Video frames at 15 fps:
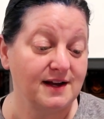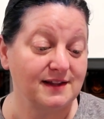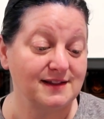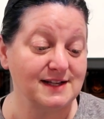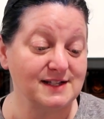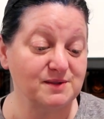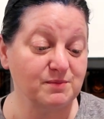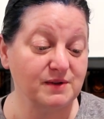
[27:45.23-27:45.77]

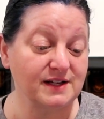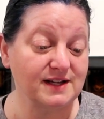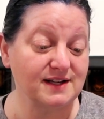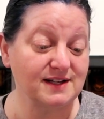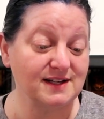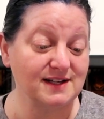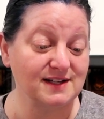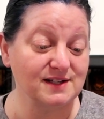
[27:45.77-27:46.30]
This
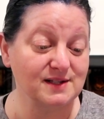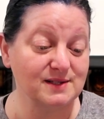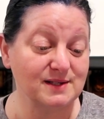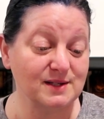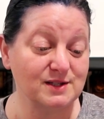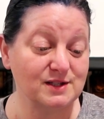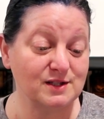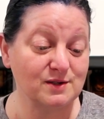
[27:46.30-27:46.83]
blend is
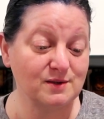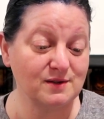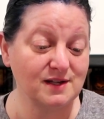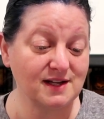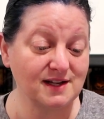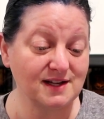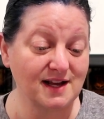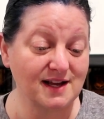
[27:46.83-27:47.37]

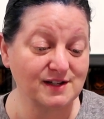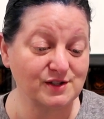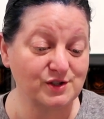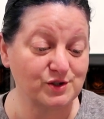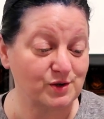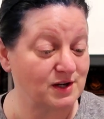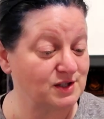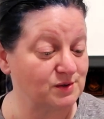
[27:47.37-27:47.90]
soothing and
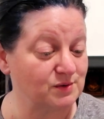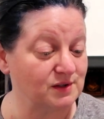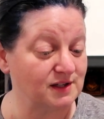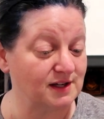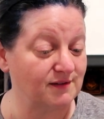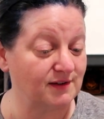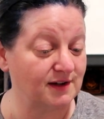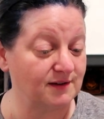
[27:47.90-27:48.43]
stress
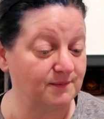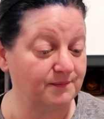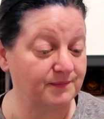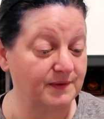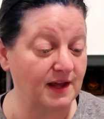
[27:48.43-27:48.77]
relieving,